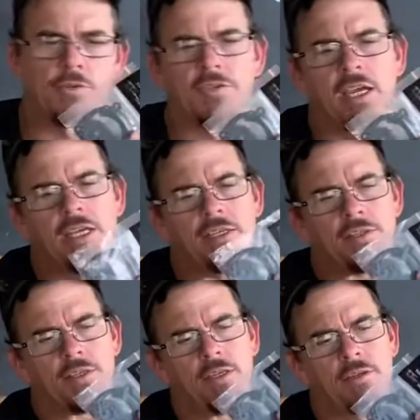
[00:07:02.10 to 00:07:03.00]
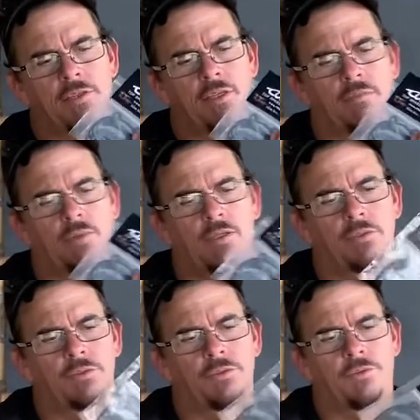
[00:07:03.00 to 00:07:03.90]
gaskets in here, I think, if I look,
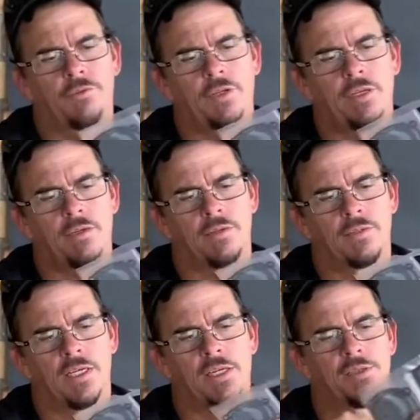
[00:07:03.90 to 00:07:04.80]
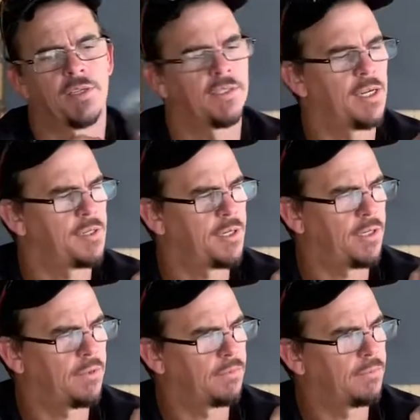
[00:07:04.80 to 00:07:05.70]
or 3. It's hard to
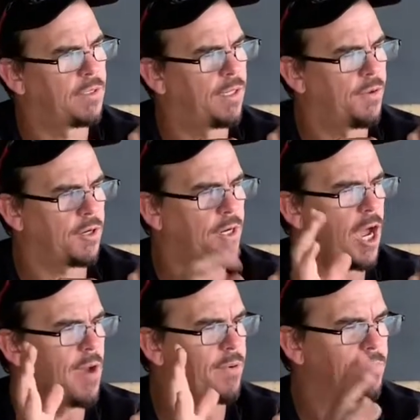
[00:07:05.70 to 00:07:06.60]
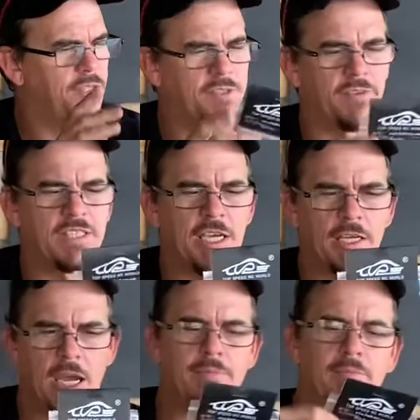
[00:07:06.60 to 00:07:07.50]
tell. I'm not going to open them just for the sake of
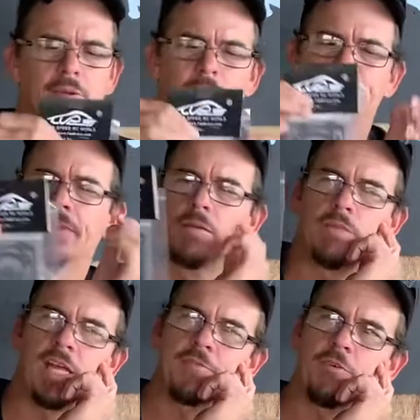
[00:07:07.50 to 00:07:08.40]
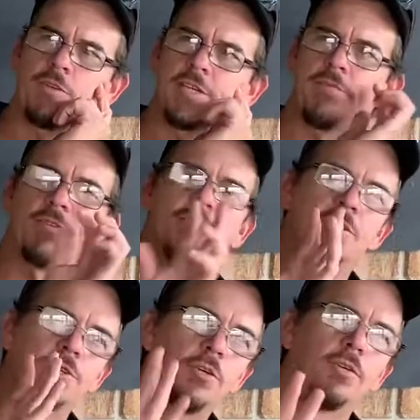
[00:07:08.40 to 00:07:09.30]
opening them. But that's a full set to
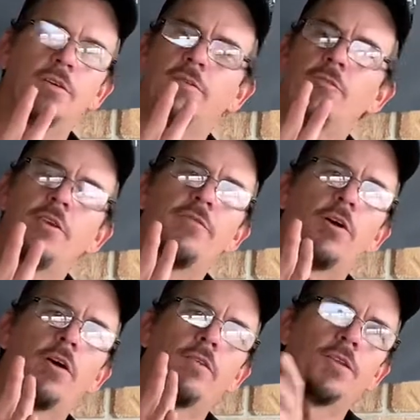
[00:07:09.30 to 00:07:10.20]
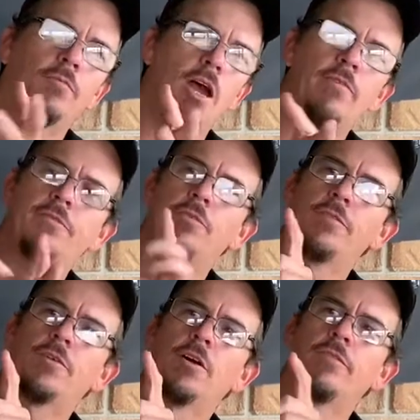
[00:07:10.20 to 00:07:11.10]
suit 45, like the Raven 45.